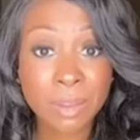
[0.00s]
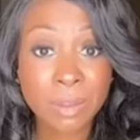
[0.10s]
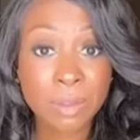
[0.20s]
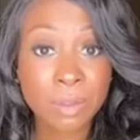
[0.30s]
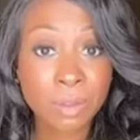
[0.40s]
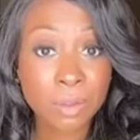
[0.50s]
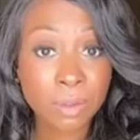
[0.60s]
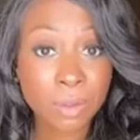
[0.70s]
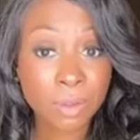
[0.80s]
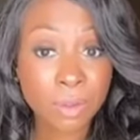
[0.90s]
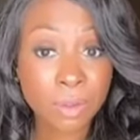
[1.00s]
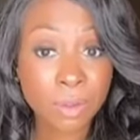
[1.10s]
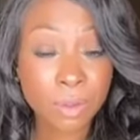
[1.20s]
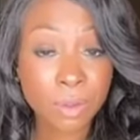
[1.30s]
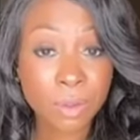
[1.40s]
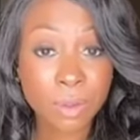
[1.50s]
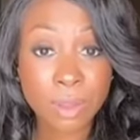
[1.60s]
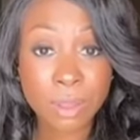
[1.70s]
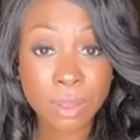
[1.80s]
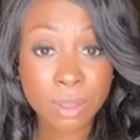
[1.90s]

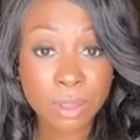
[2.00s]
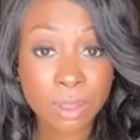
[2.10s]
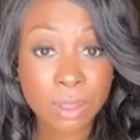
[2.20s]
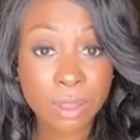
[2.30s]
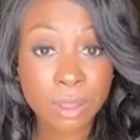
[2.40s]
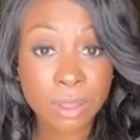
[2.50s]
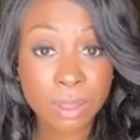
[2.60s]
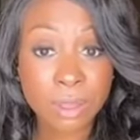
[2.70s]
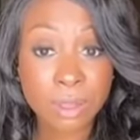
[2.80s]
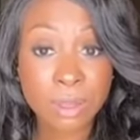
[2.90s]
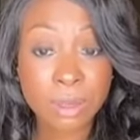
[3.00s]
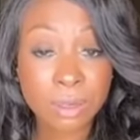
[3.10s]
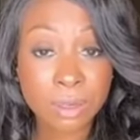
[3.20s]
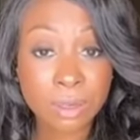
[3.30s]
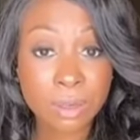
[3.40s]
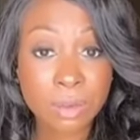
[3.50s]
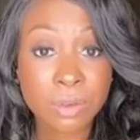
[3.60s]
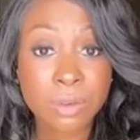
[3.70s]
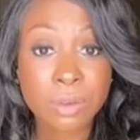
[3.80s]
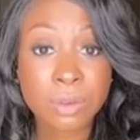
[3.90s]

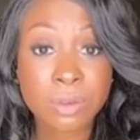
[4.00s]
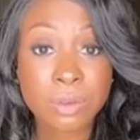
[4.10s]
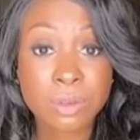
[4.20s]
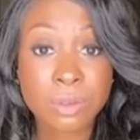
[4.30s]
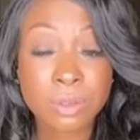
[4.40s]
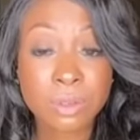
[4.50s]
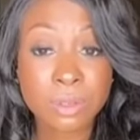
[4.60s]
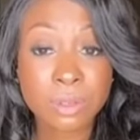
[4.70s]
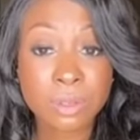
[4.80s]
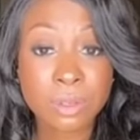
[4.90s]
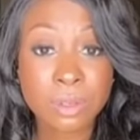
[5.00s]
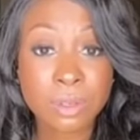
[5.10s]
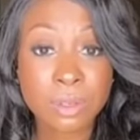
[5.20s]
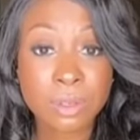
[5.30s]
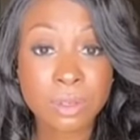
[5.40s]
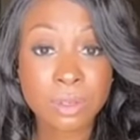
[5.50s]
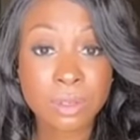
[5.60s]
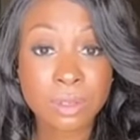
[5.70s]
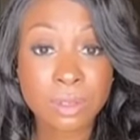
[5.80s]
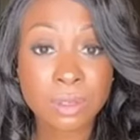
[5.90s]

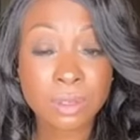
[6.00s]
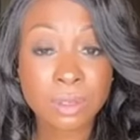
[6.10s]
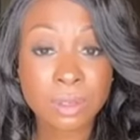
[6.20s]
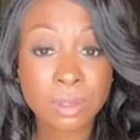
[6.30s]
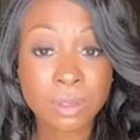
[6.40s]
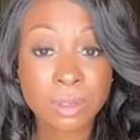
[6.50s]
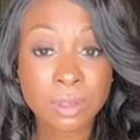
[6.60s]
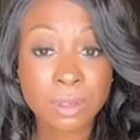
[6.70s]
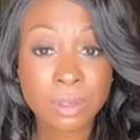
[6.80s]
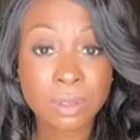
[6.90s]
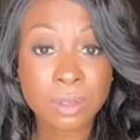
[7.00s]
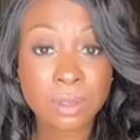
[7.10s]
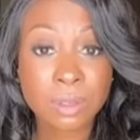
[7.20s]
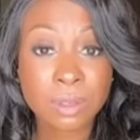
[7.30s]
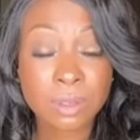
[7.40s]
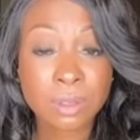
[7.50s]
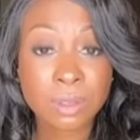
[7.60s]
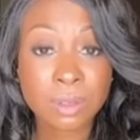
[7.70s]
No words are spoken by the person on screen.